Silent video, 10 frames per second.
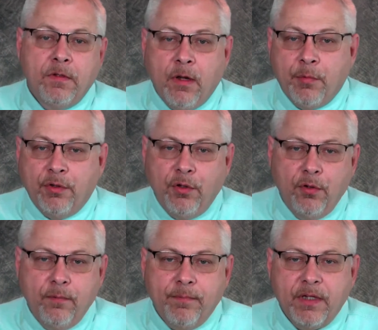number
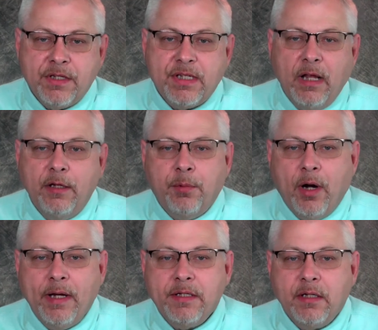2, the selling
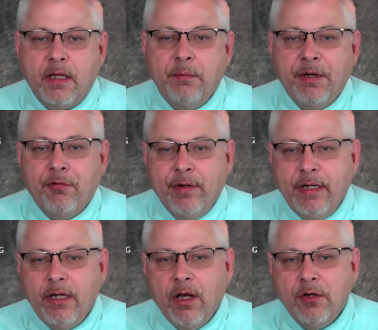price can be
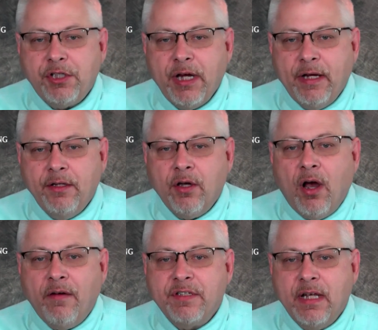renegotiated to
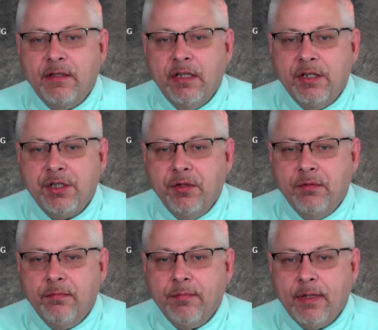offset the issue.
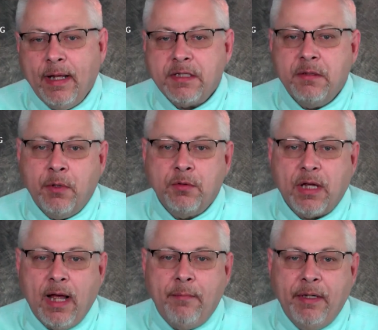That's the most
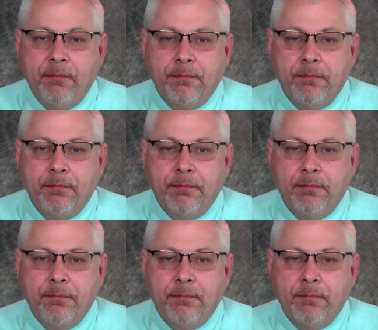common.